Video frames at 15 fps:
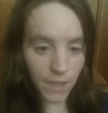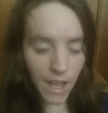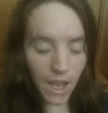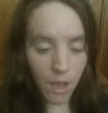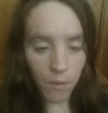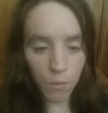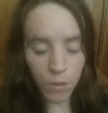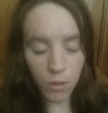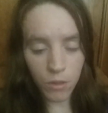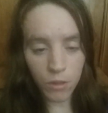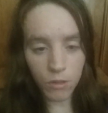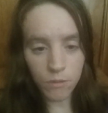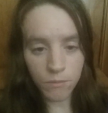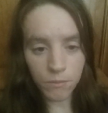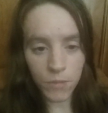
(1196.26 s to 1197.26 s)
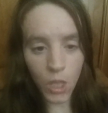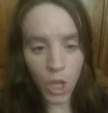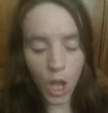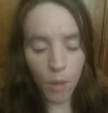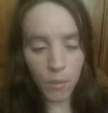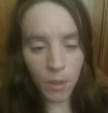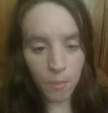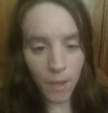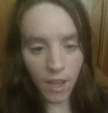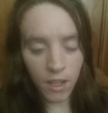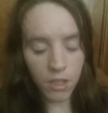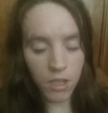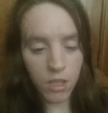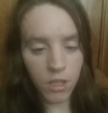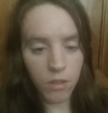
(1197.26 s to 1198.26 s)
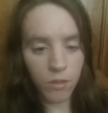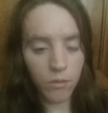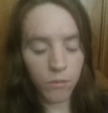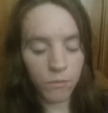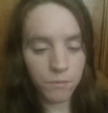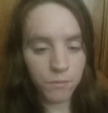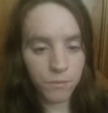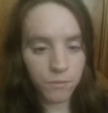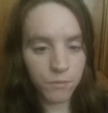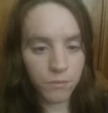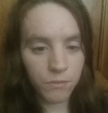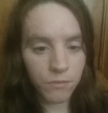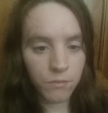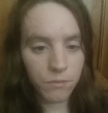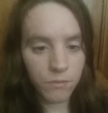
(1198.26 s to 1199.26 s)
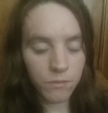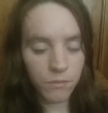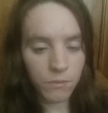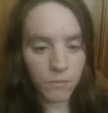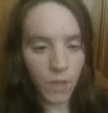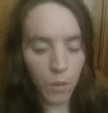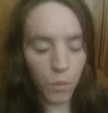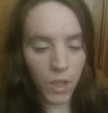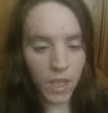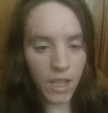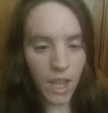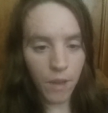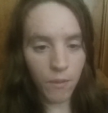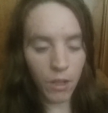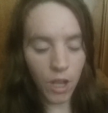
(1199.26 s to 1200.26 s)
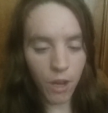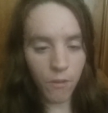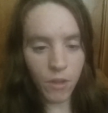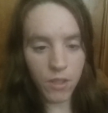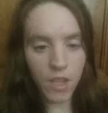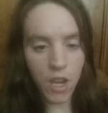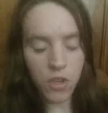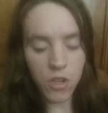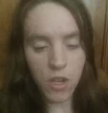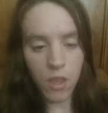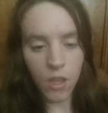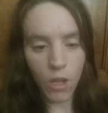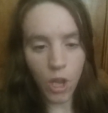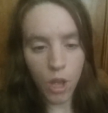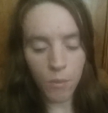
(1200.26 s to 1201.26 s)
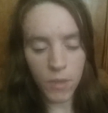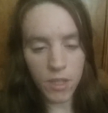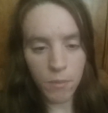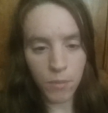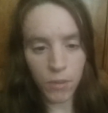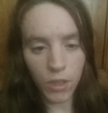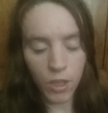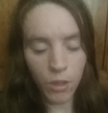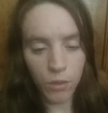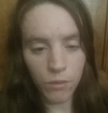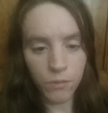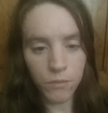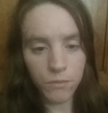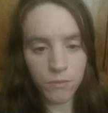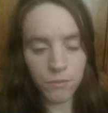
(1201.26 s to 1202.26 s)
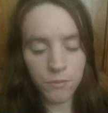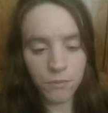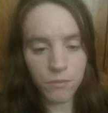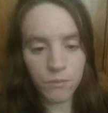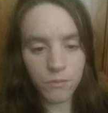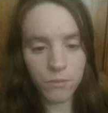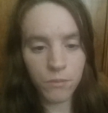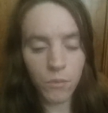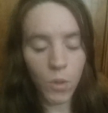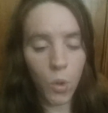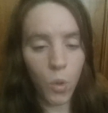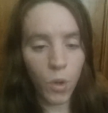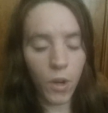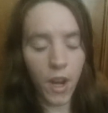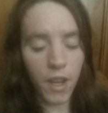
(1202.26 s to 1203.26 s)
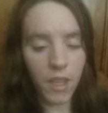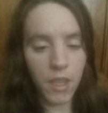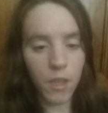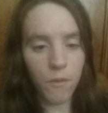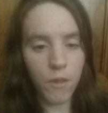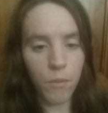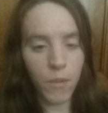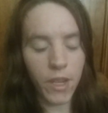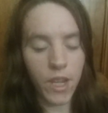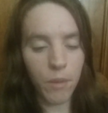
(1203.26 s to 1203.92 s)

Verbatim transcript: I will comment back to you, and we can have a conversation in the comments below, or I can give you my